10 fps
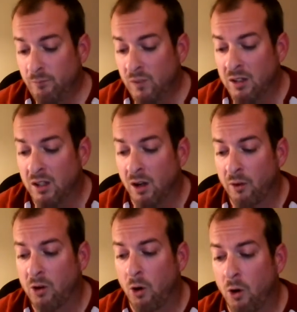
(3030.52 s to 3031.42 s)

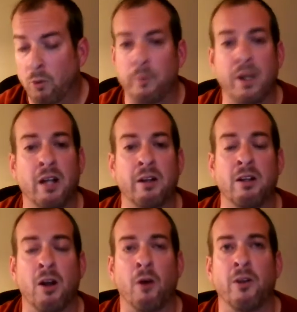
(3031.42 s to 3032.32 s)
comorbid,
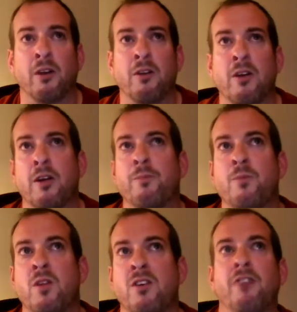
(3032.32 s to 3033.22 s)
the
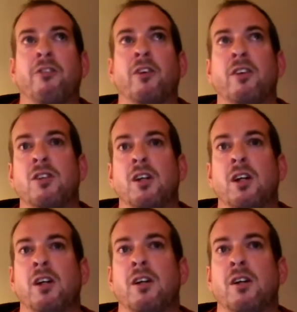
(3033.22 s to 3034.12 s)
different
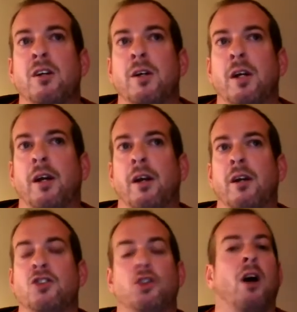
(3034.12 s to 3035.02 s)

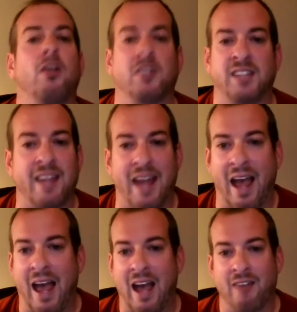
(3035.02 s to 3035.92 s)
struggles that they
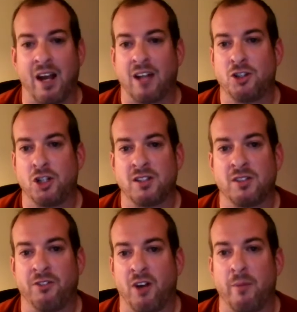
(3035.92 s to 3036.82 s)
have, not just
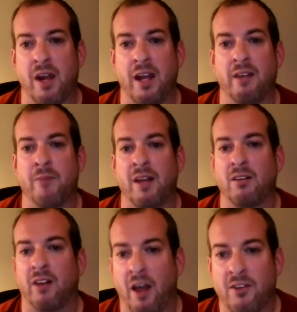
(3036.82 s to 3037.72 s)
from a
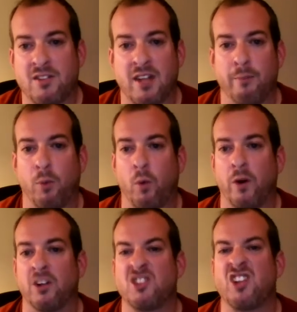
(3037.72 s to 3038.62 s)
mental health standpoint
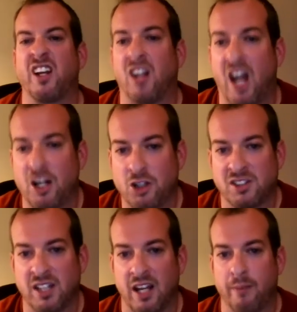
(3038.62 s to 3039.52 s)
or a psychological
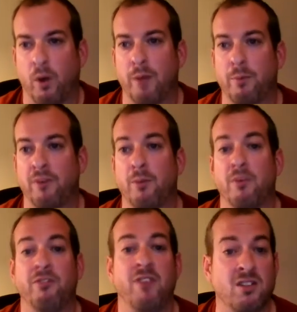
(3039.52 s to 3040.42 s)
standpoint, but from a
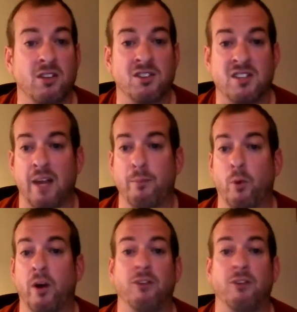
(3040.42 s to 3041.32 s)
physical
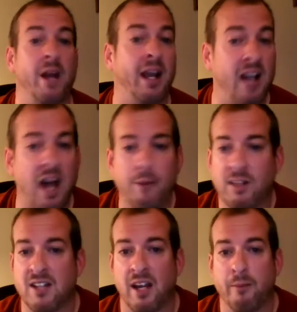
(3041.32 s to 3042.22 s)
standpoint, from an economic
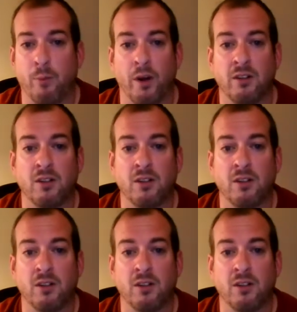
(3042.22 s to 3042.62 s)
standpoint.